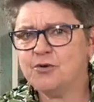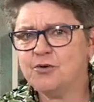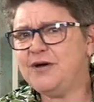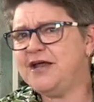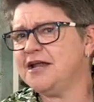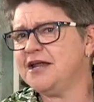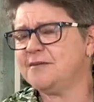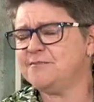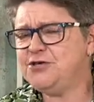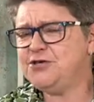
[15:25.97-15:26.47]

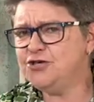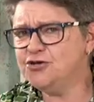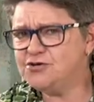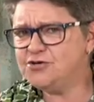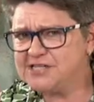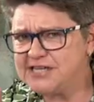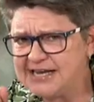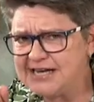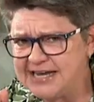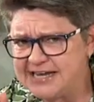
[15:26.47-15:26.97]
We end up
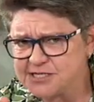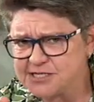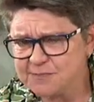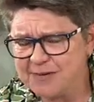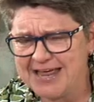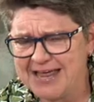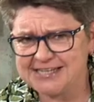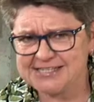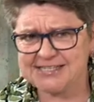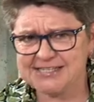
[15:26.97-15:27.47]
using less
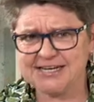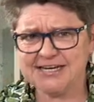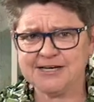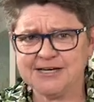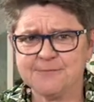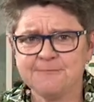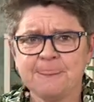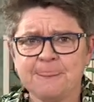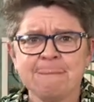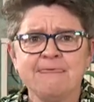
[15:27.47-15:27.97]

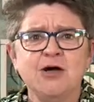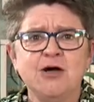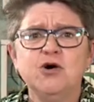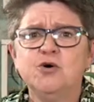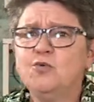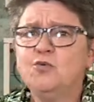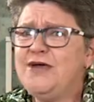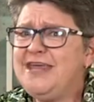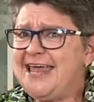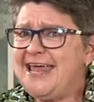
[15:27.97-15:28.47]
plastic,
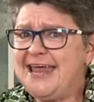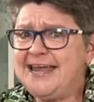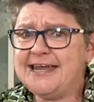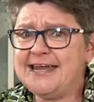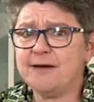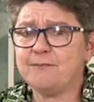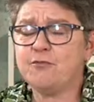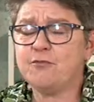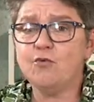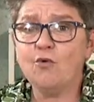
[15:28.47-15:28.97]
we
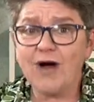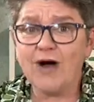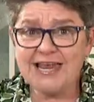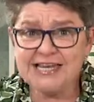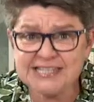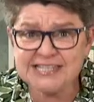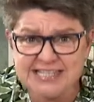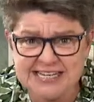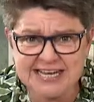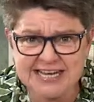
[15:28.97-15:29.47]
end up
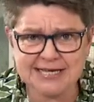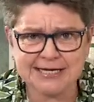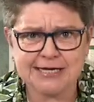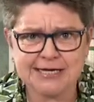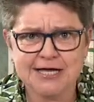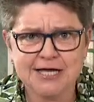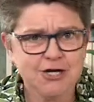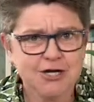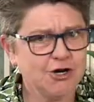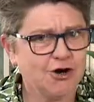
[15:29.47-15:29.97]

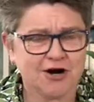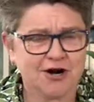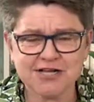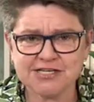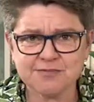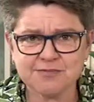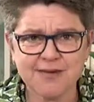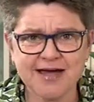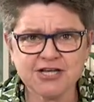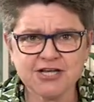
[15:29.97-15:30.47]
wasting not
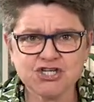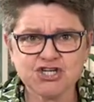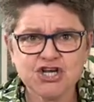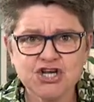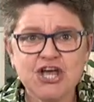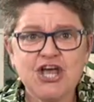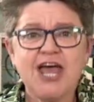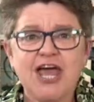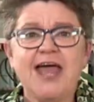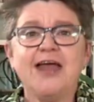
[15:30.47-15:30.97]
as much,
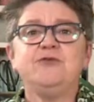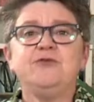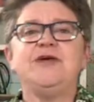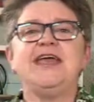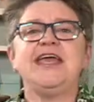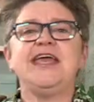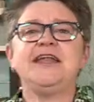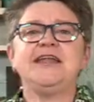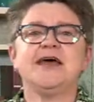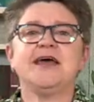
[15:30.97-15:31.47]
and
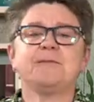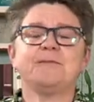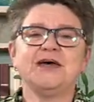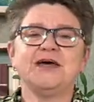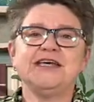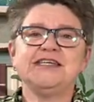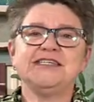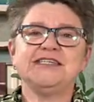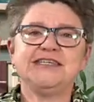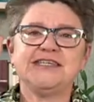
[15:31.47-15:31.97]
we end up
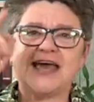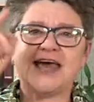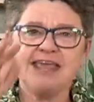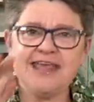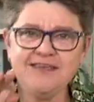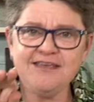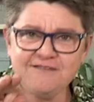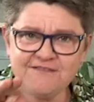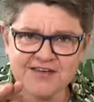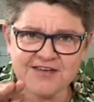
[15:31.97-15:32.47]

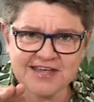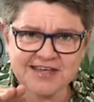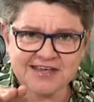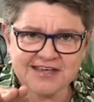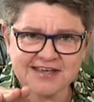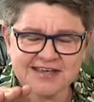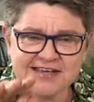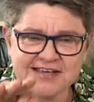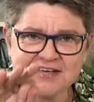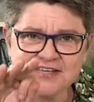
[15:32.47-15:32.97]
saving,
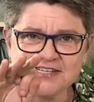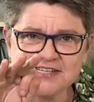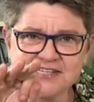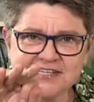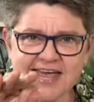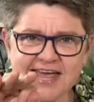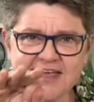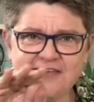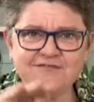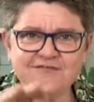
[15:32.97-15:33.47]

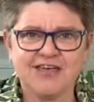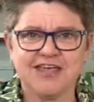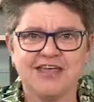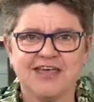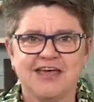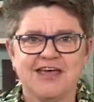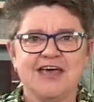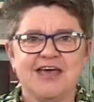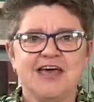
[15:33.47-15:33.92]
saving,